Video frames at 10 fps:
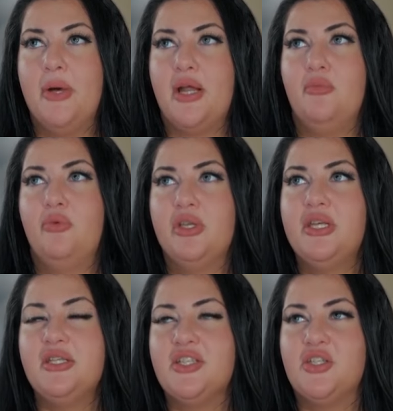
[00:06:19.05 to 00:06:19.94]
but I'm
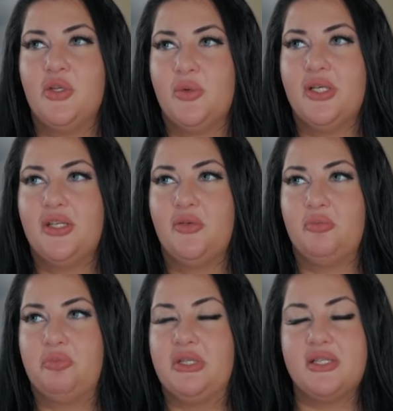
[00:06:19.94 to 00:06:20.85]
willing to do it
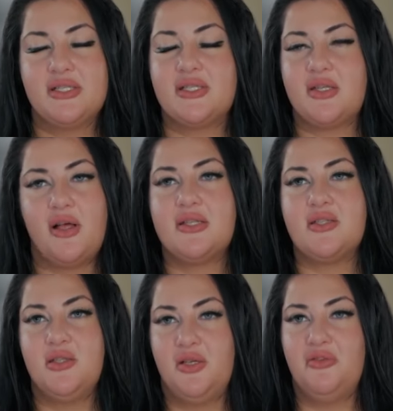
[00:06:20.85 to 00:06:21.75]
because Scott's
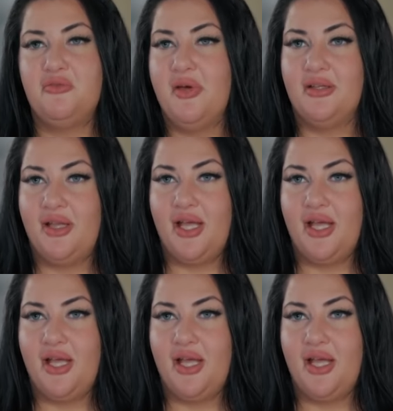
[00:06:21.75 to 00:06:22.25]
the love of my